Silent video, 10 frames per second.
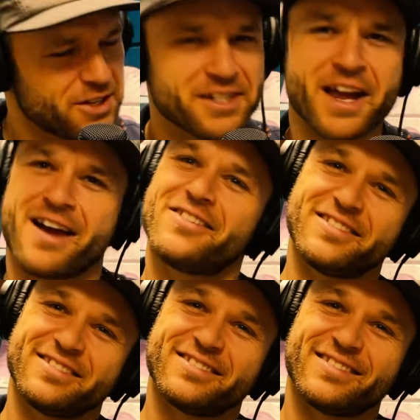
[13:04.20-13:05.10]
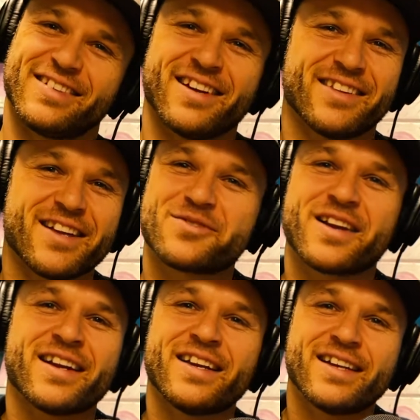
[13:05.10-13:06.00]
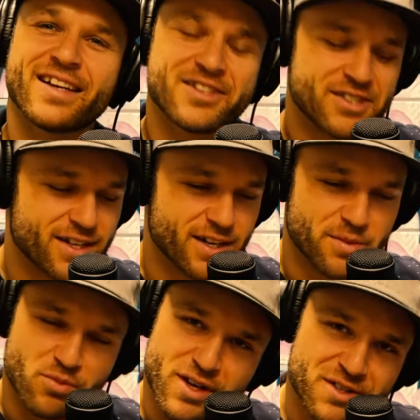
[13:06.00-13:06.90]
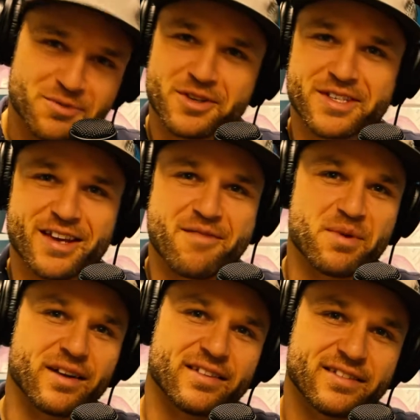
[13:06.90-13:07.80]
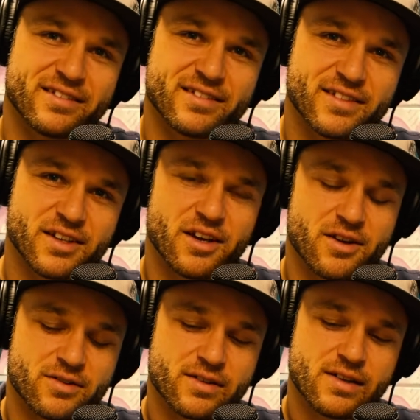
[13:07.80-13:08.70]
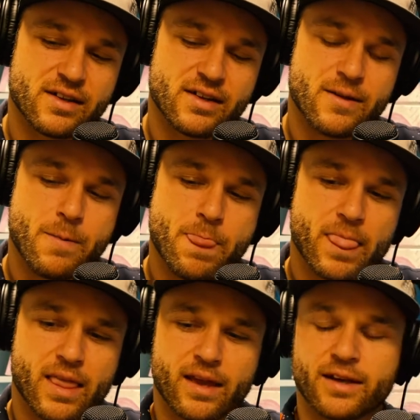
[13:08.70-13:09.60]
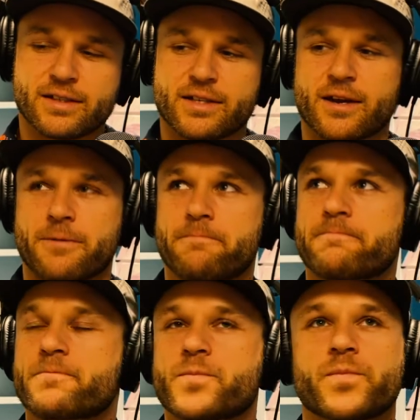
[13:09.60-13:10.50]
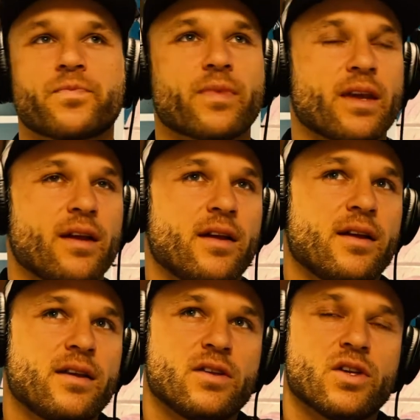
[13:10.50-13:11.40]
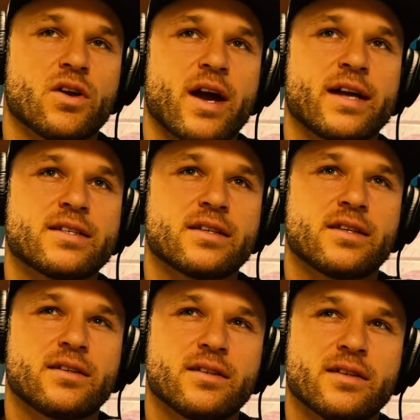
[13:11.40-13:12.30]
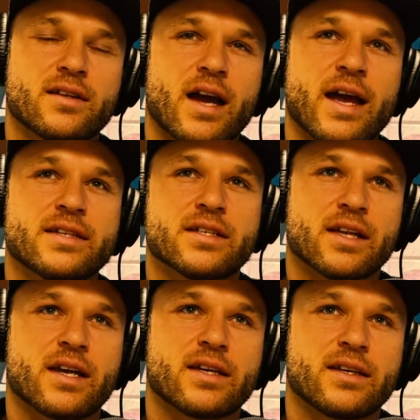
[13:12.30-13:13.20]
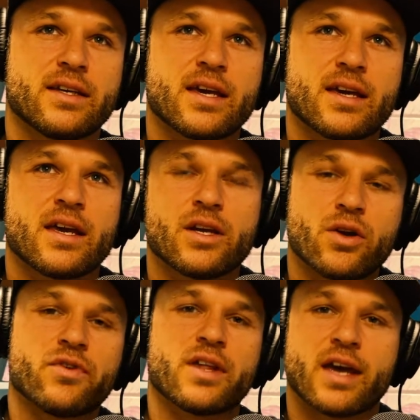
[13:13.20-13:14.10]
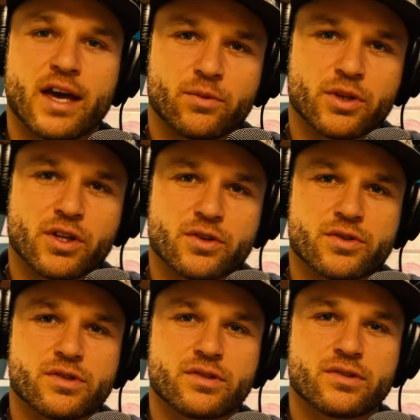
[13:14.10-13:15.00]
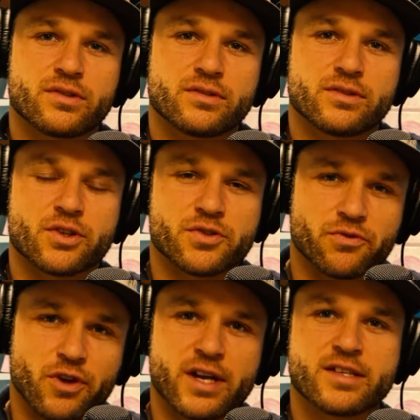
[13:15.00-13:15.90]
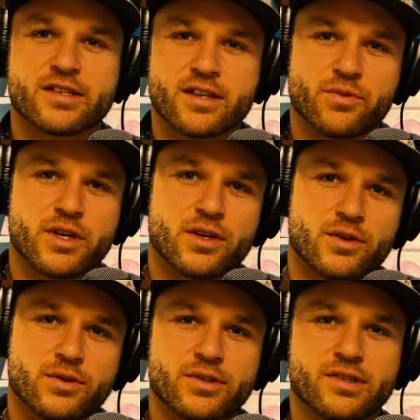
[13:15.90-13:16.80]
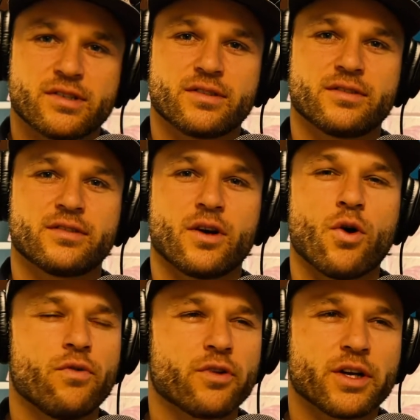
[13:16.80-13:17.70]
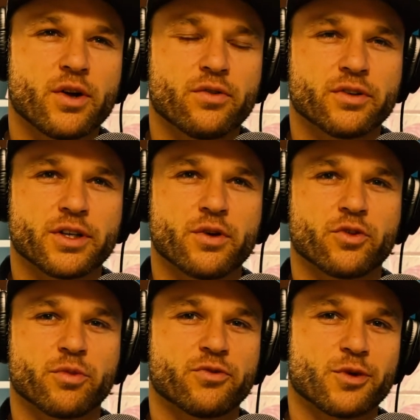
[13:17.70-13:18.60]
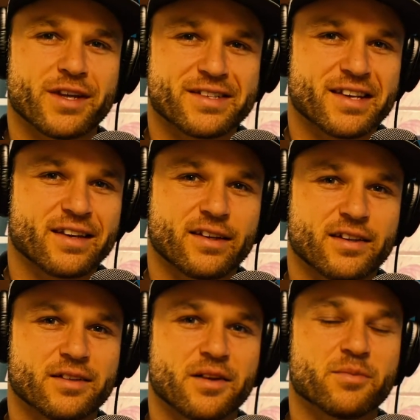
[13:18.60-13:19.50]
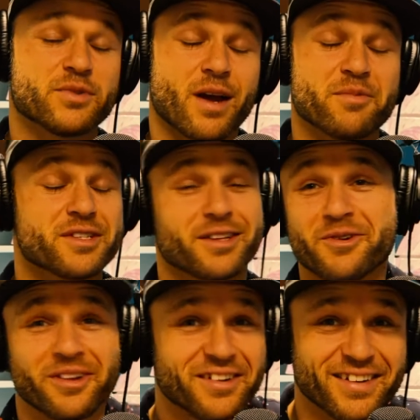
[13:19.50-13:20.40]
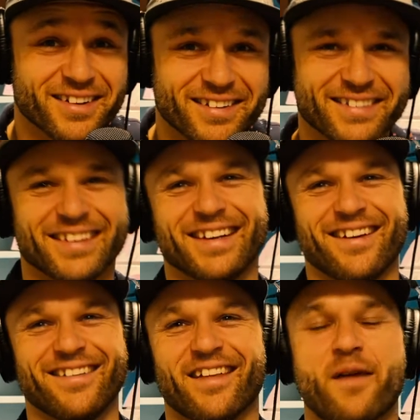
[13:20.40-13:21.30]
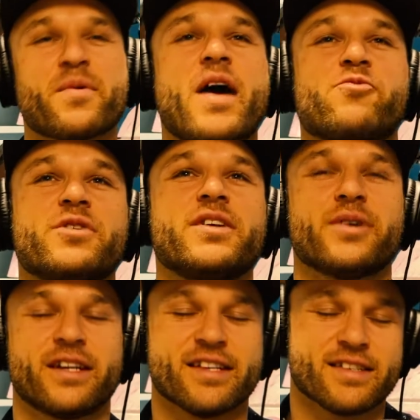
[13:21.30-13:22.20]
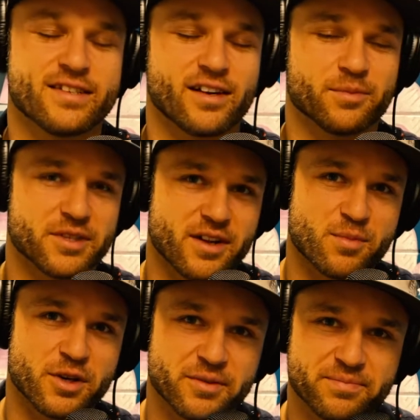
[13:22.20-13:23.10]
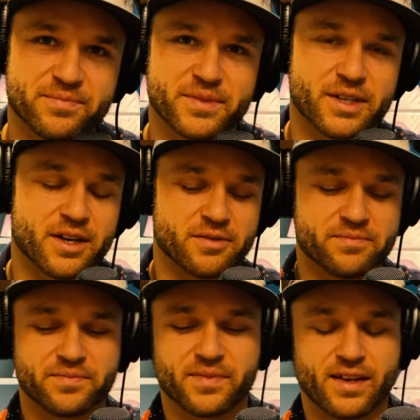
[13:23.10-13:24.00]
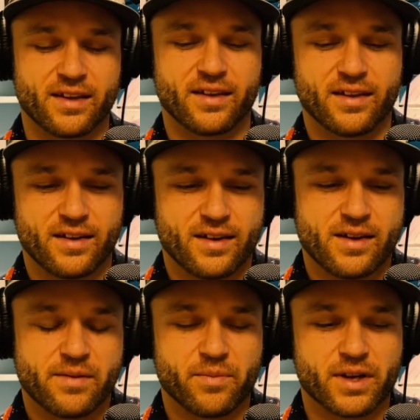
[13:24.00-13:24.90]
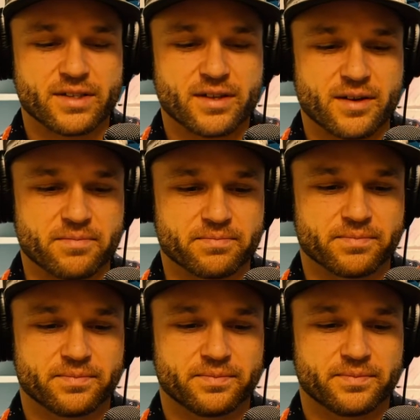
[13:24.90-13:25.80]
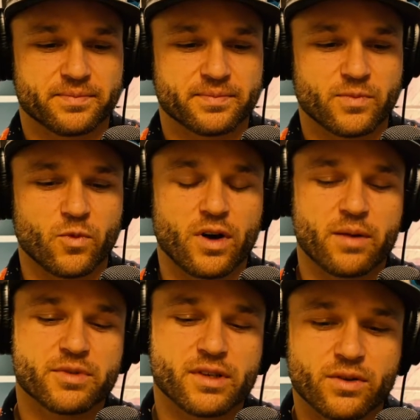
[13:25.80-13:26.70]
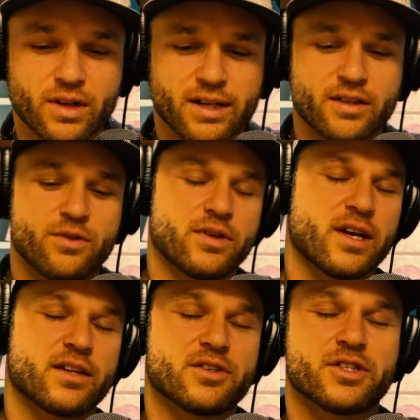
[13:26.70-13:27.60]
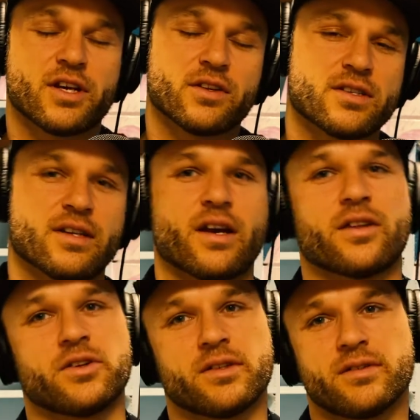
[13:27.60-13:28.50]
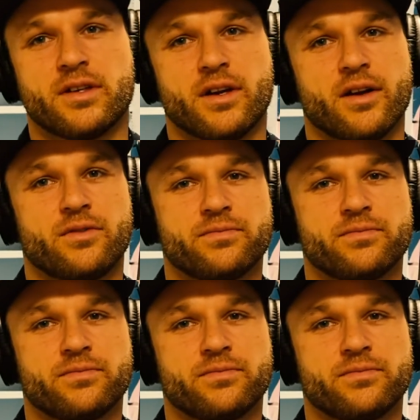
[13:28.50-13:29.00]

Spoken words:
now. You know, that's what I needed. I just needed to press the reset button, you know. And, you know, I had to like get hit over the head with those phrases that we use over and over and over before they sank in. I'm a slow learner, you know. I'm really, what it is that I'm stubborn, you know. But well, I'm so glad that you and I get to share this together, you know.